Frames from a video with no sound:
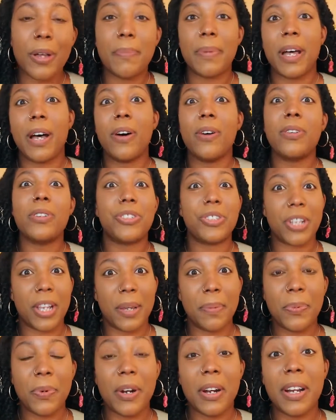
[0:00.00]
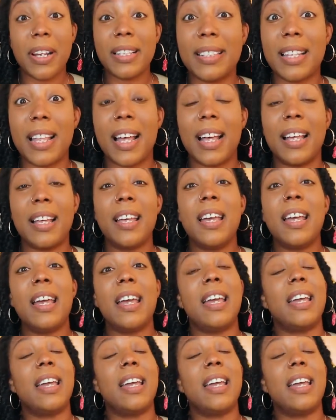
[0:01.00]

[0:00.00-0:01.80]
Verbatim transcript: about shapewear is that